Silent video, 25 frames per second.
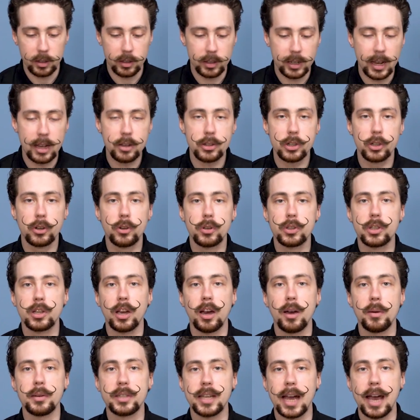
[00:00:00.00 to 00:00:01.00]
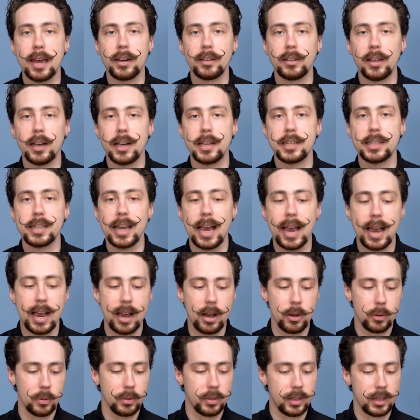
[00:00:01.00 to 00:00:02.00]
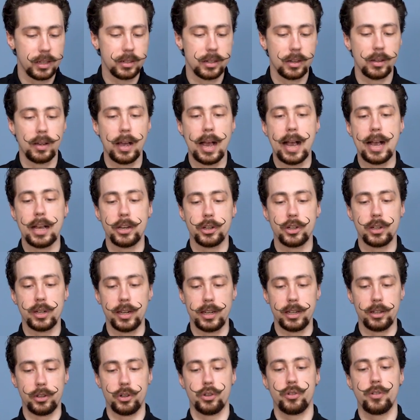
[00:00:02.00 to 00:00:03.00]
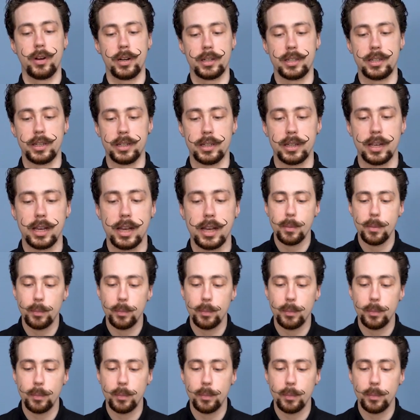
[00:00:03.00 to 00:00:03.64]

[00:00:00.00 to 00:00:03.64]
now's a good time to analyze how these are actually constructed,